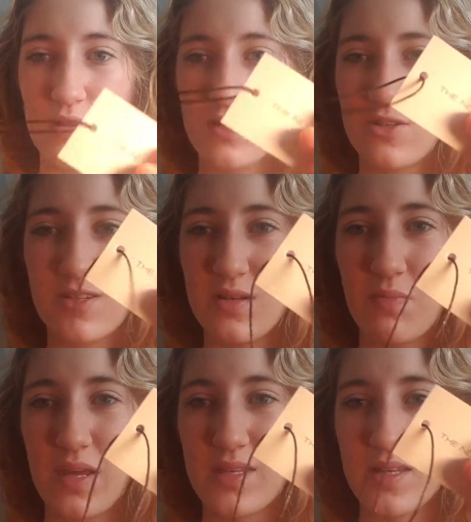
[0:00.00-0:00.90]
It's just a
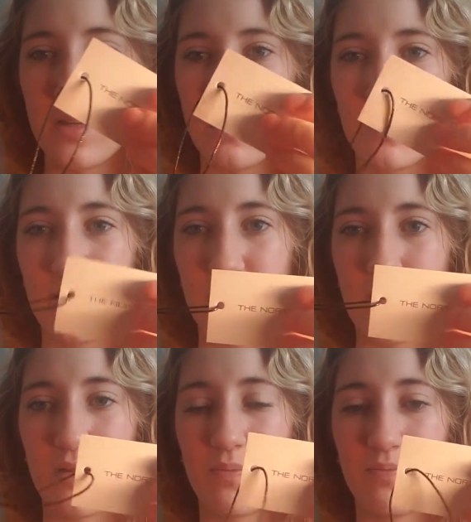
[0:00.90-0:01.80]
basic,
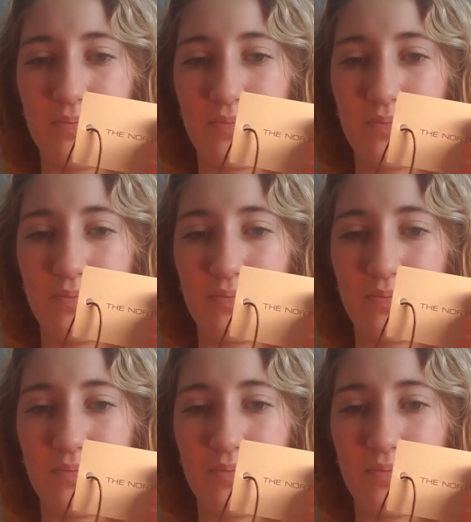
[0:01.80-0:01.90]
um,